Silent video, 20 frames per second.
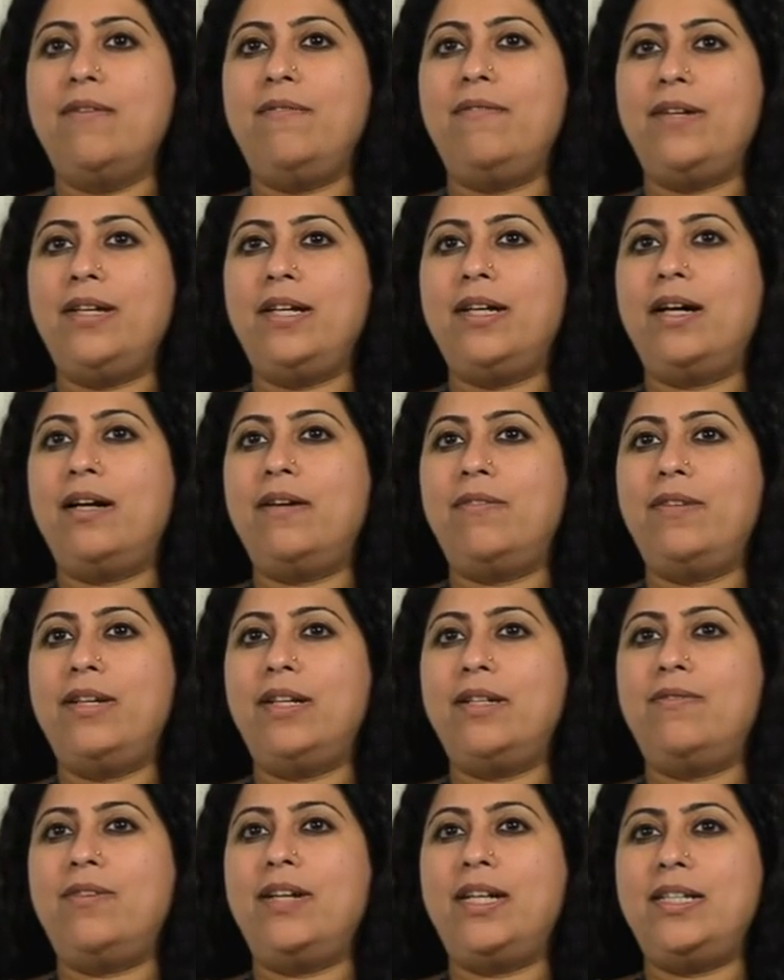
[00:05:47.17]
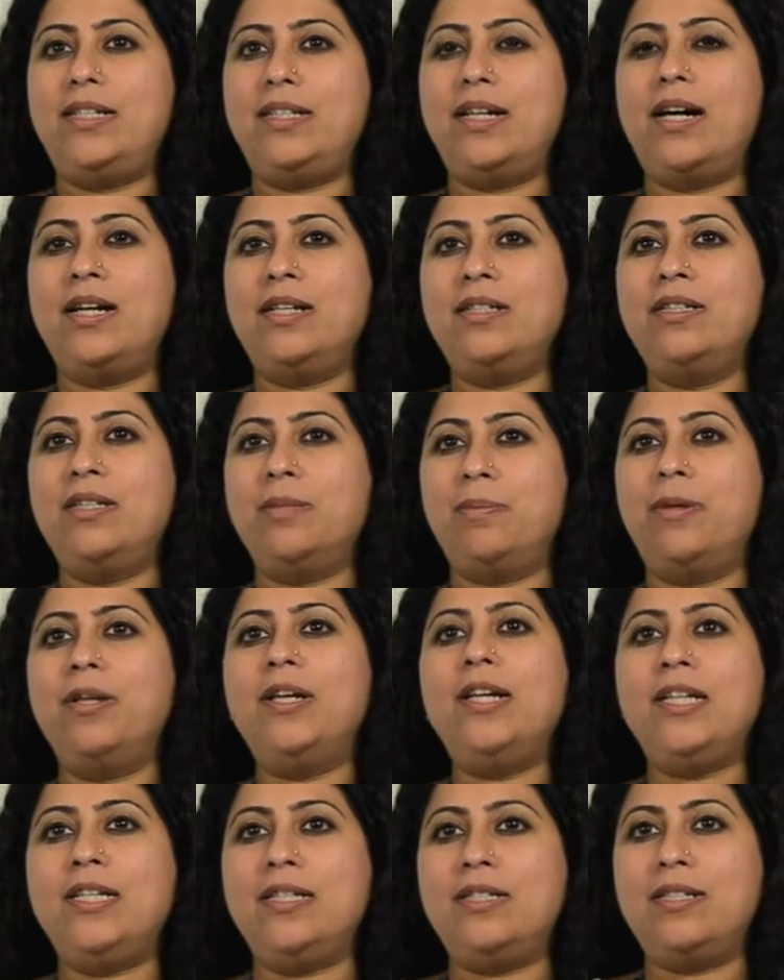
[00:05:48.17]
we are very
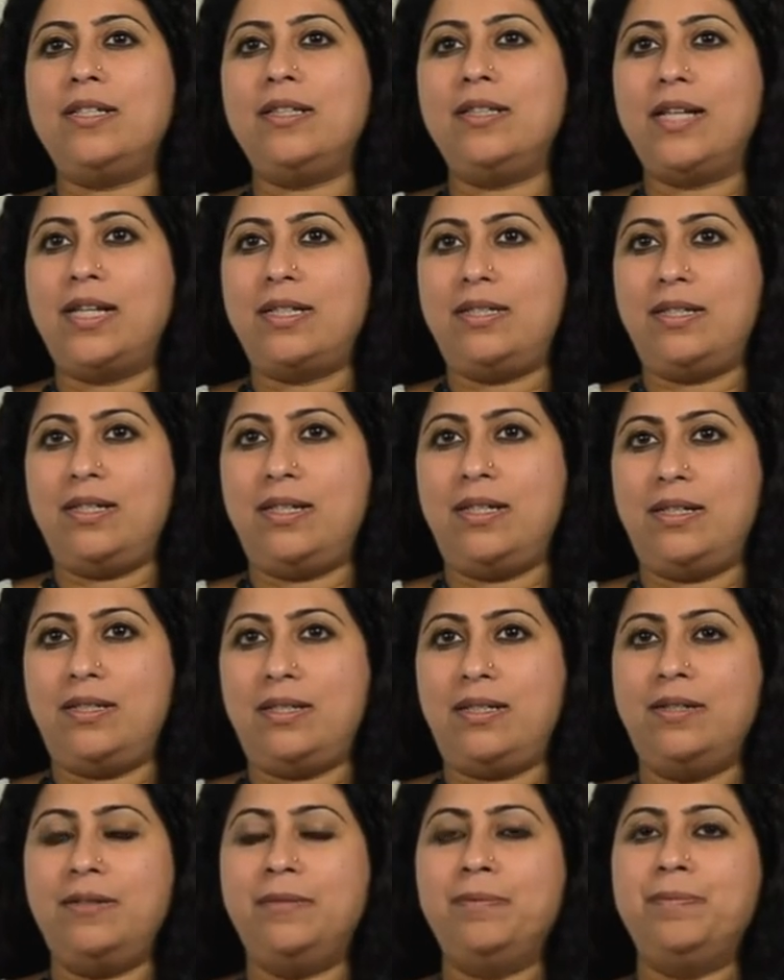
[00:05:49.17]
under-policed in that sense.